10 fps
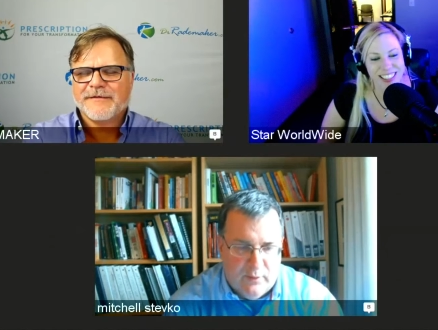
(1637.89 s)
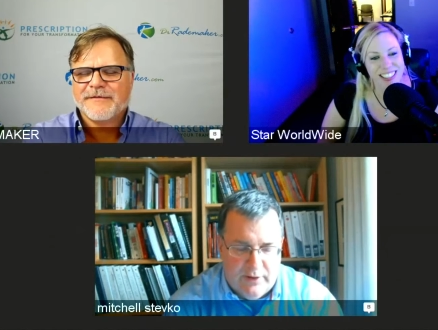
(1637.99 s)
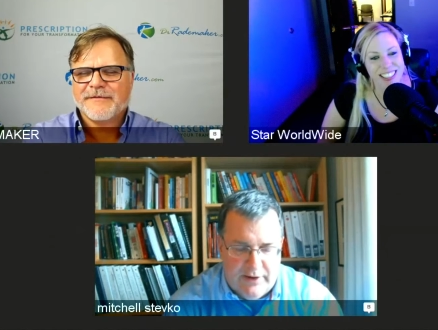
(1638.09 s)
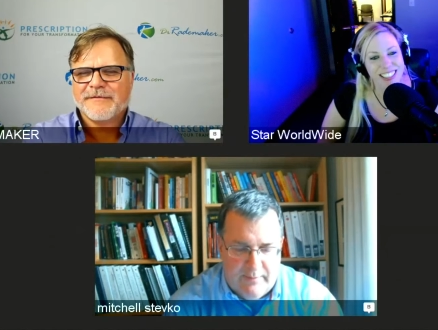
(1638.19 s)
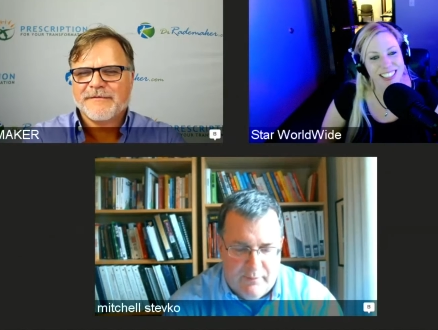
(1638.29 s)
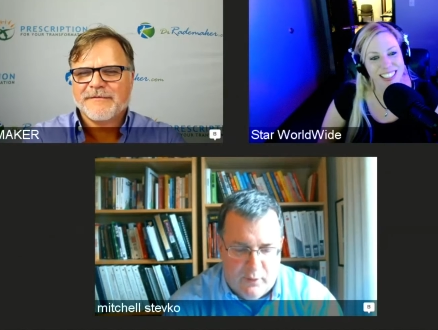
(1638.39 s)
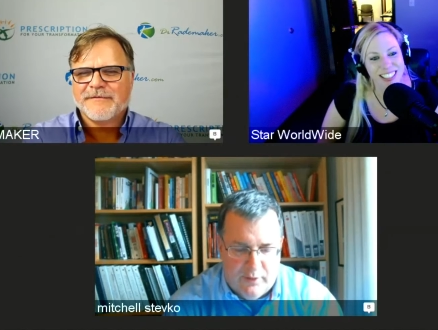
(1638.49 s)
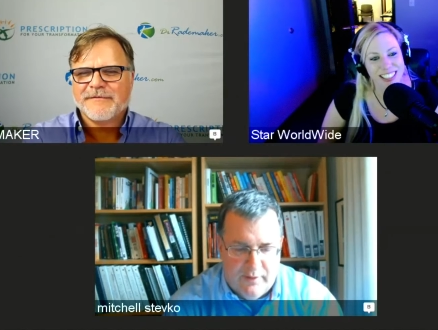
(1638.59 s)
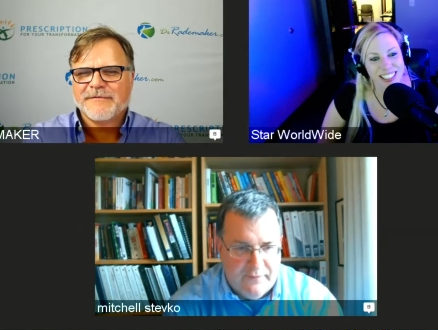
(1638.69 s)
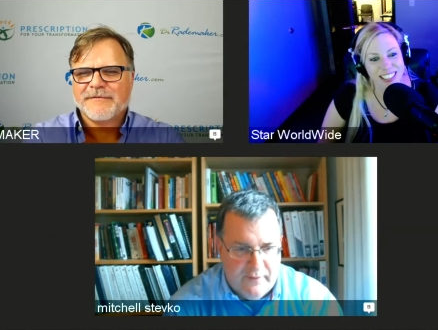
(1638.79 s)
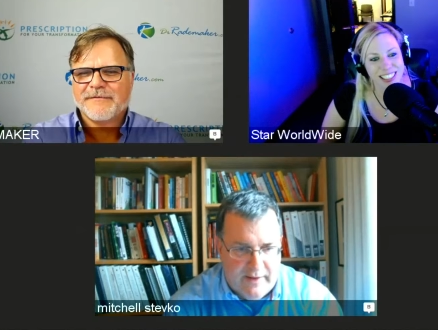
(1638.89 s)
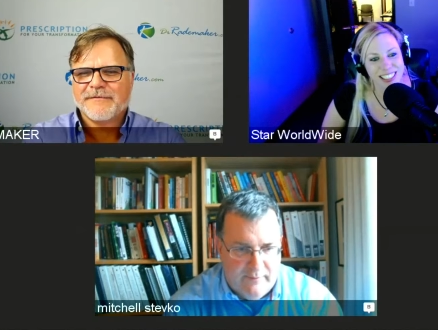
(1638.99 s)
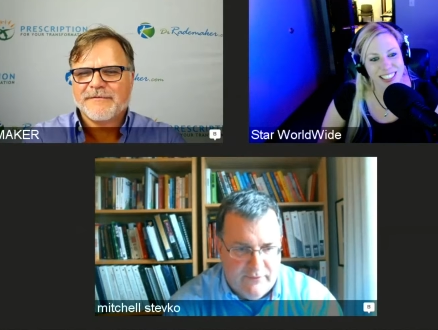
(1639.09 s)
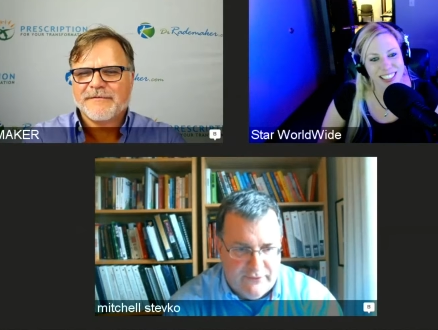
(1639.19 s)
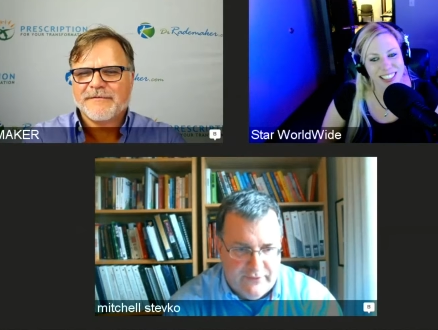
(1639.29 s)
Speaker 1: really important for
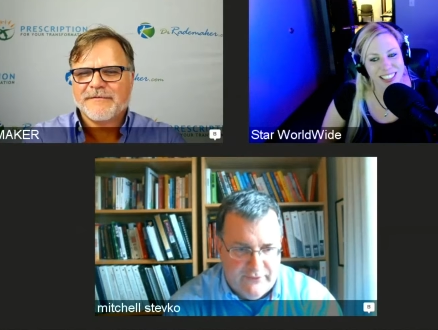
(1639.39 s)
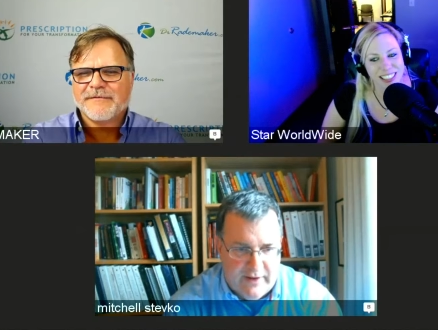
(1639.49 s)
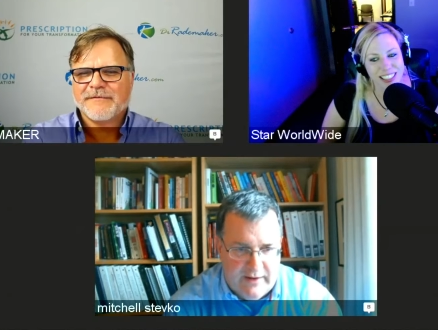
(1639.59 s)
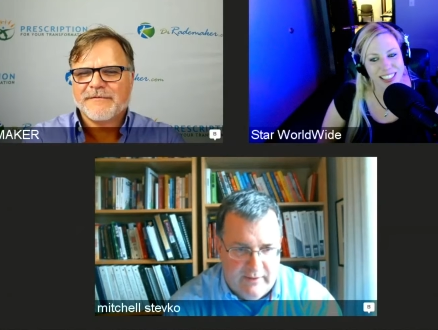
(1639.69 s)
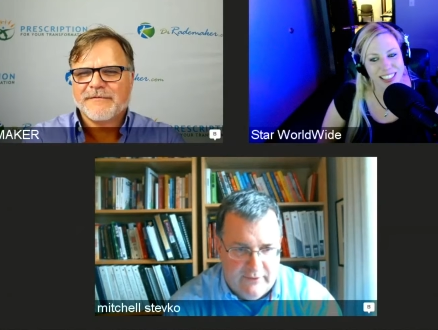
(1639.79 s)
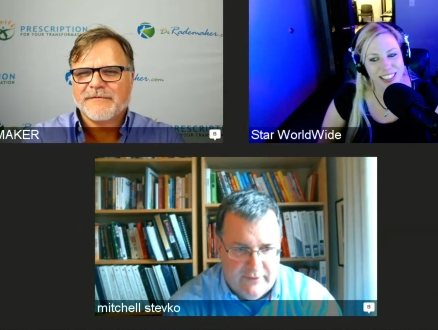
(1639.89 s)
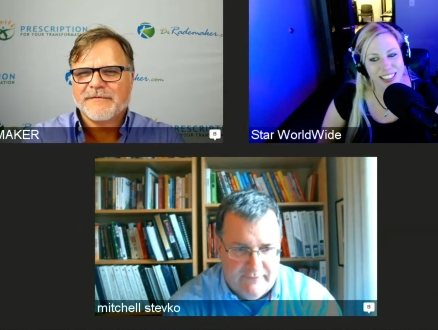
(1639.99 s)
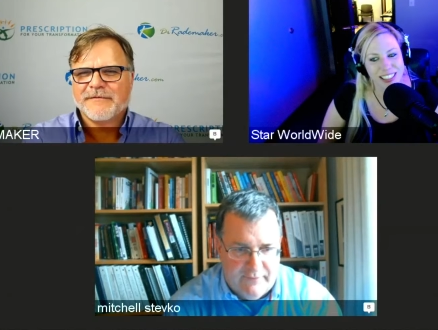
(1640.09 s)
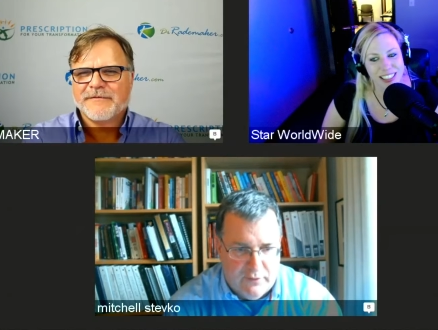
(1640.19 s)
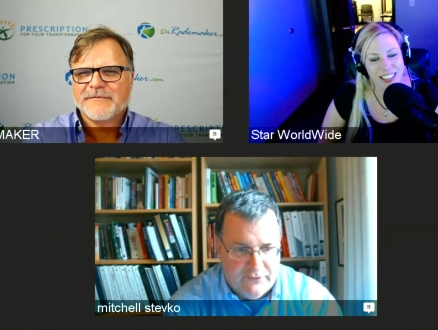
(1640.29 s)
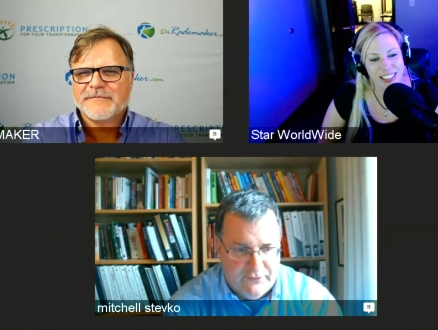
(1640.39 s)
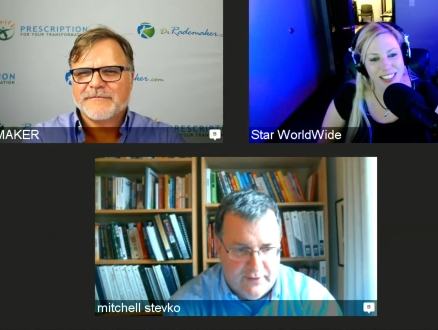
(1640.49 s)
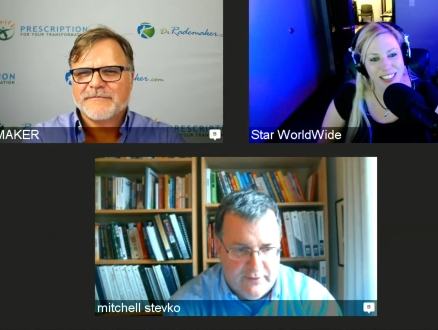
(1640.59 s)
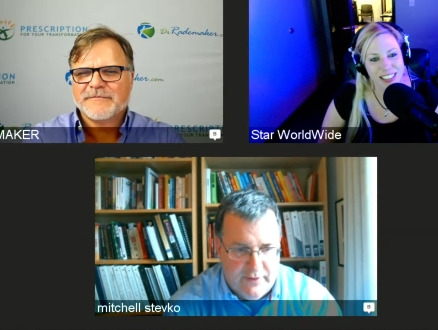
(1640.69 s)
them, just as they focus in